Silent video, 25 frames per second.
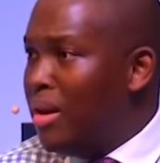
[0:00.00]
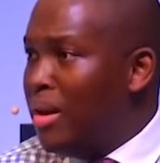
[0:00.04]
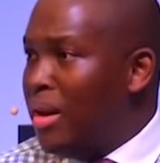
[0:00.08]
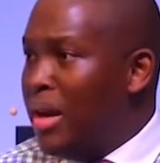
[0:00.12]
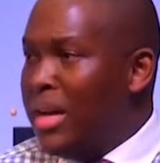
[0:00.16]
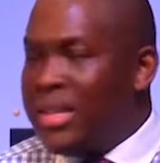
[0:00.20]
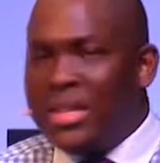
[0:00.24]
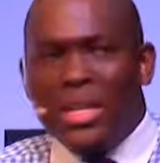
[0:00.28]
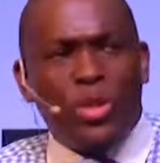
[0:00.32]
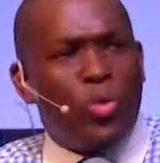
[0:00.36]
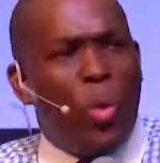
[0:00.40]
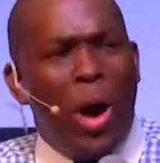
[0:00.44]

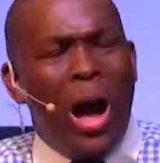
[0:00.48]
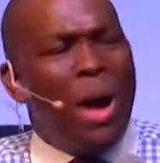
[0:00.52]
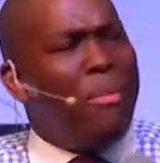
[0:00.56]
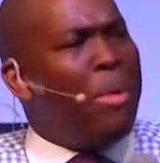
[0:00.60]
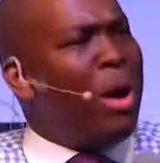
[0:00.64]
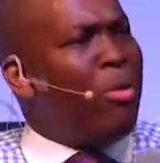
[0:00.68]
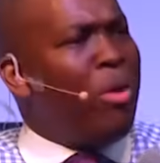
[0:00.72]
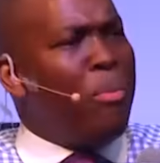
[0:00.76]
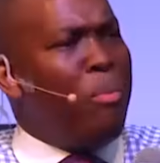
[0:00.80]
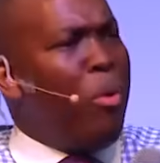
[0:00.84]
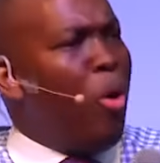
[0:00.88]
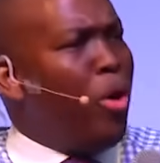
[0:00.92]
He says, why am I
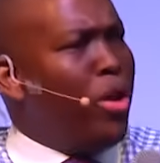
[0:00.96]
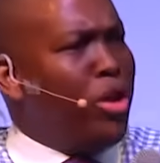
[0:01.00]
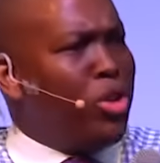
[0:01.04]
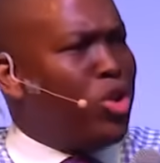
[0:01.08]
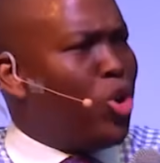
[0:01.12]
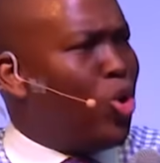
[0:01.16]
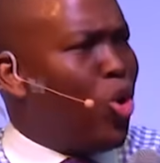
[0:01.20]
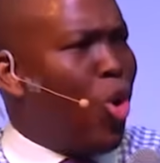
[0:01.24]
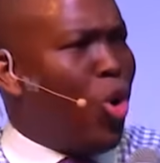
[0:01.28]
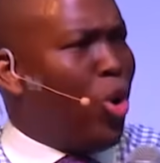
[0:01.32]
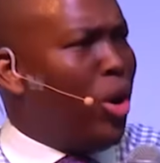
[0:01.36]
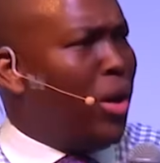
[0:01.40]
reporting
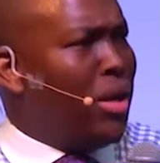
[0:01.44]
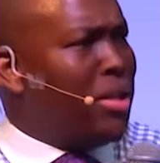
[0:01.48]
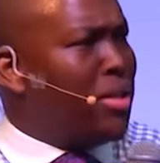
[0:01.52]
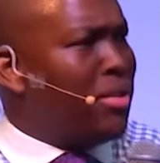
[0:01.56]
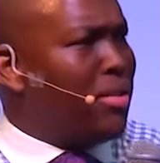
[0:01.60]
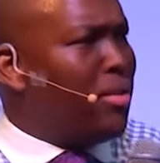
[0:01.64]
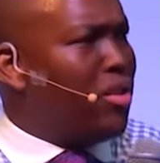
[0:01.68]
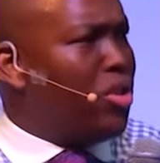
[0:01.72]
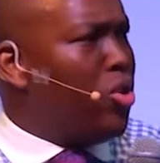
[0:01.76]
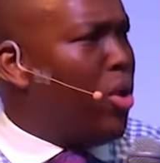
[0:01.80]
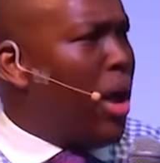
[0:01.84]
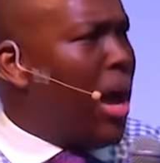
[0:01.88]

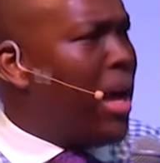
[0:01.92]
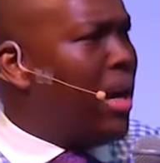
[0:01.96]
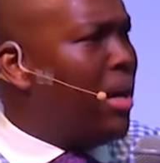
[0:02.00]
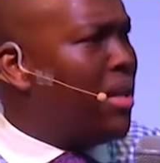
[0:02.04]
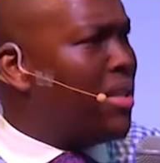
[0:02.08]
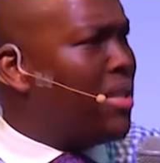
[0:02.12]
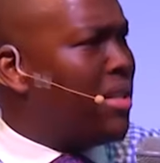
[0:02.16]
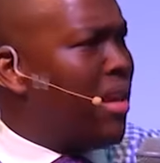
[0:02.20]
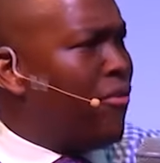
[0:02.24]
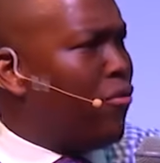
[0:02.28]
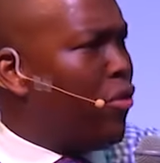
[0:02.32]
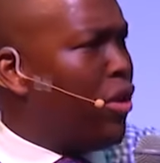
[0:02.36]
to
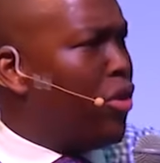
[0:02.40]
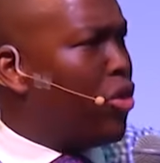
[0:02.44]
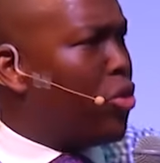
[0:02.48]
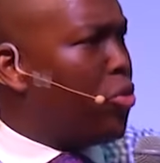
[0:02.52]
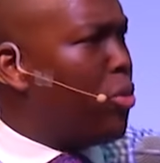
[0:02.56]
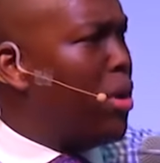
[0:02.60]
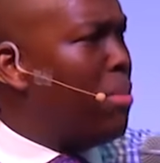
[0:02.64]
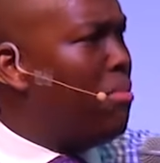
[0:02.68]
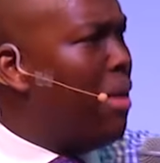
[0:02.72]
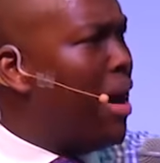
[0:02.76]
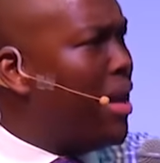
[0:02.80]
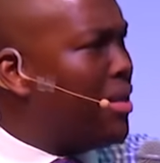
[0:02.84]
analysts every
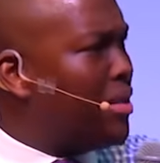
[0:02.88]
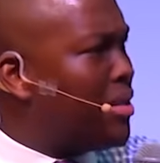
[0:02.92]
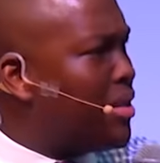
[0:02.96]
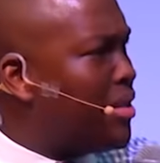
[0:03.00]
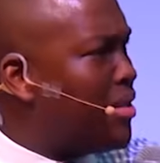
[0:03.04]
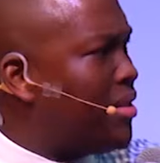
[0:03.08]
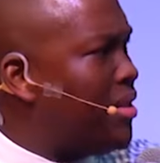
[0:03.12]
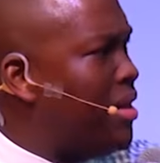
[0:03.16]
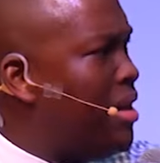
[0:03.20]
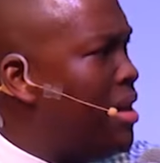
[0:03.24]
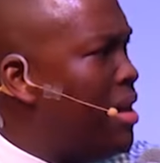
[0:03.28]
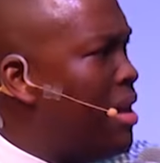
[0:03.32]
3
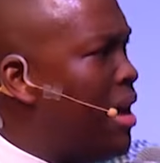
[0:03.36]
months?